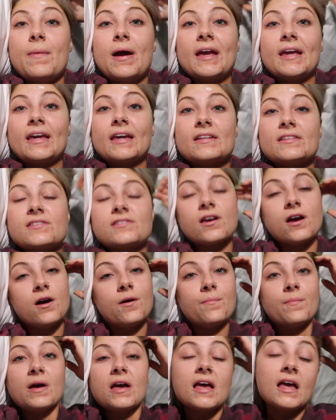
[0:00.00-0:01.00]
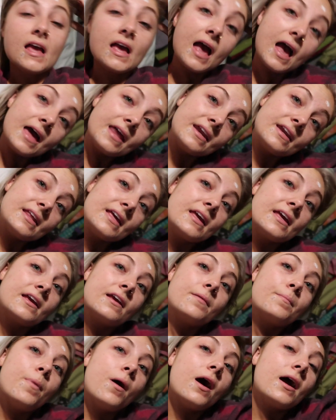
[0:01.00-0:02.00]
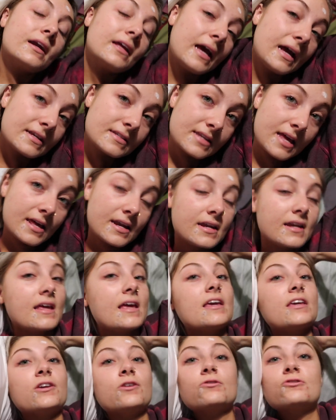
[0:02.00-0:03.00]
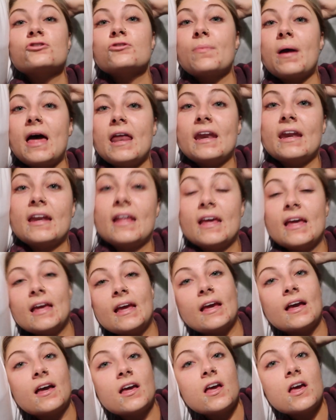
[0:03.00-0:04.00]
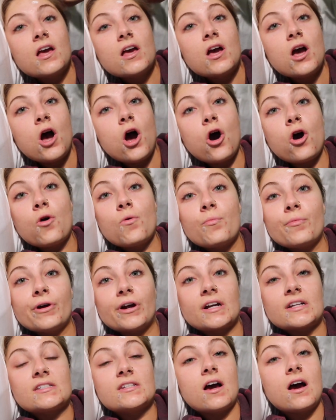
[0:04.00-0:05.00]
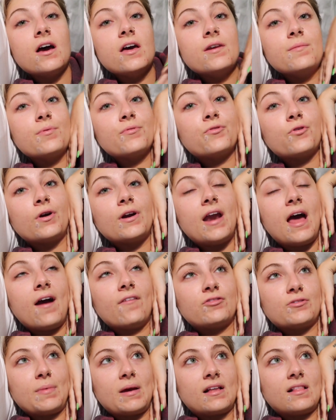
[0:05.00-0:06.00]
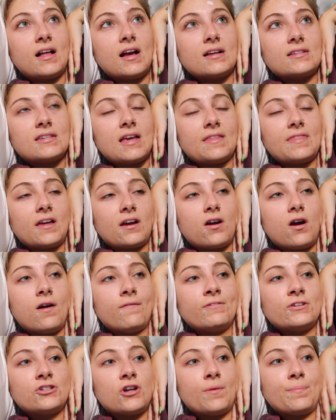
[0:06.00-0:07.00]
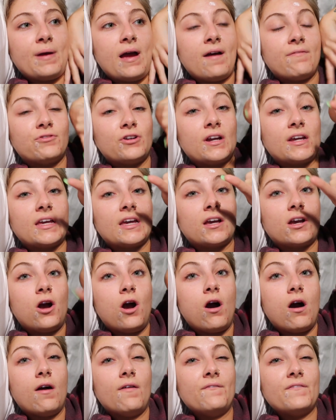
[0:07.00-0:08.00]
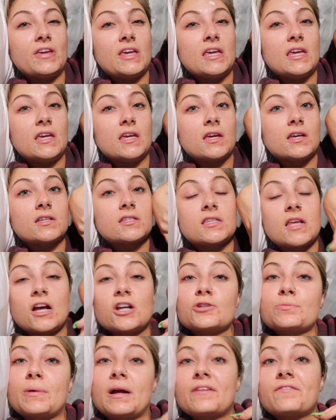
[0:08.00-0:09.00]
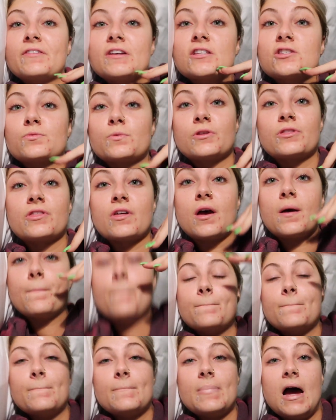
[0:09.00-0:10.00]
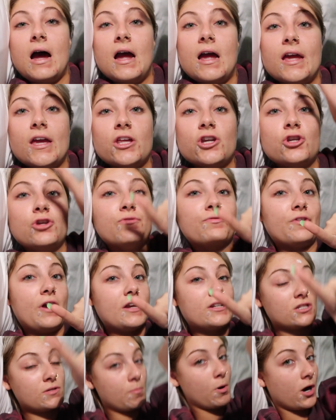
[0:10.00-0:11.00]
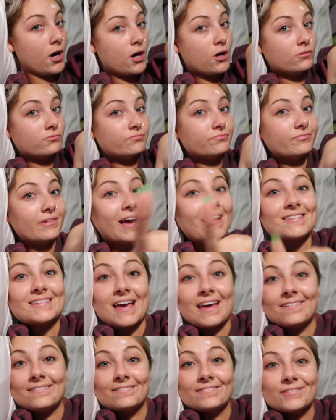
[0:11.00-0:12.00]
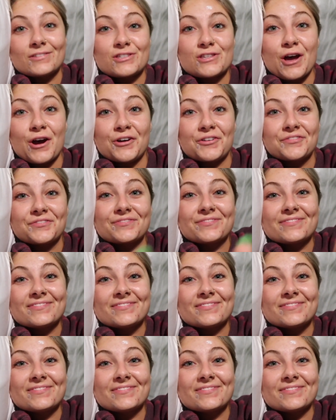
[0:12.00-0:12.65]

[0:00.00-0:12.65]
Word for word: might get some editing, podcast editing, YouTube editing, homework done before and after my class at that coffee shop after I get coffee slash breakfast with my new friend tomorrow at ten. So